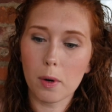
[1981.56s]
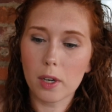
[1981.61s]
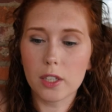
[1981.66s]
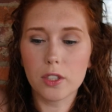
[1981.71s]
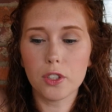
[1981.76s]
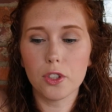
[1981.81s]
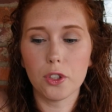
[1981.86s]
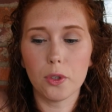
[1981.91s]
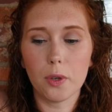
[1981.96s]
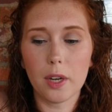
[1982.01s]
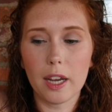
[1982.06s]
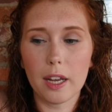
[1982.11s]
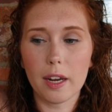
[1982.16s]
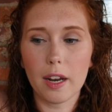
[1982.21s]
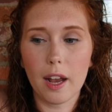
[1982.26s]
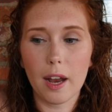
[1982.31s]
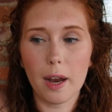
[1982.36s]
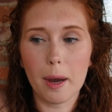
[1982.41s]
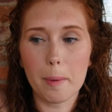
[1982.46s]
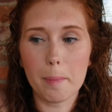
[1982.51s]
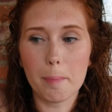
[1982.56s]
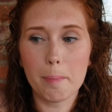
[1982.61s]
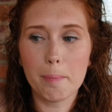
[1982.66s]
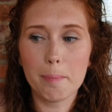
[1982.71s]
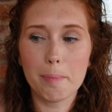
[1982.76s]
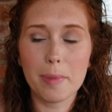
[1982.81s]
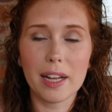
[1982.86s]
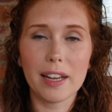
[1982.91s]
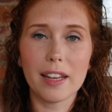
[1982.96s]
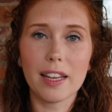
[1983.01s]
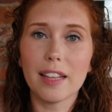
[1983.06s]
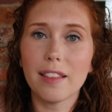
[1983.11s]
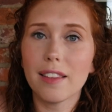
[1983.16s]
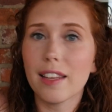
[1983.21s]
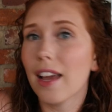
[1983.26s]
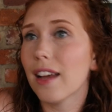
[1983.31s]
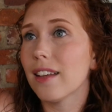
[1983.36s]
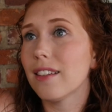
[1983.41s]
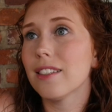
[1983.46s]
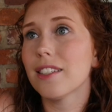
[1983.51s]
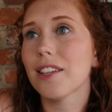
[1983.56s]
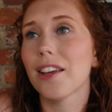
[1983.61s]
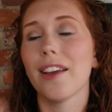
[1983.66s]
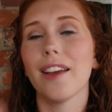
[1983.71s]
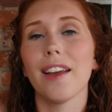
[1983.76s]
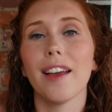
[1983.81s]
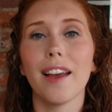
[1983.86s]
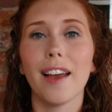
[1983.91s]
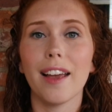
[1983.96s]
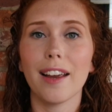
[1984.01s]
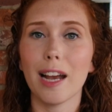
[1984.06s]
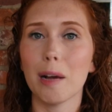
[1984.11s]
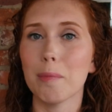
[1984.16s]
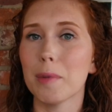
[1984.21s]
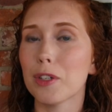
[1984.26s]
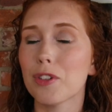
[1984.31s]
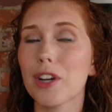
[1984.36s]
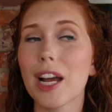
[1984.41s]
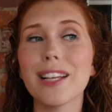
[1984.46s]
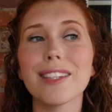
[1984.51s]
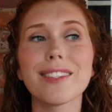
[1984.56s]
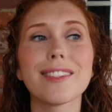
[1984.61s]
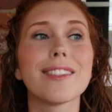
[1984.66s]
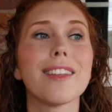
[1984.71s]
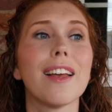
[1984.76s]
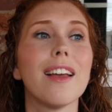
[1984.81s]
I wanted to do it. But in the end, I got my dress.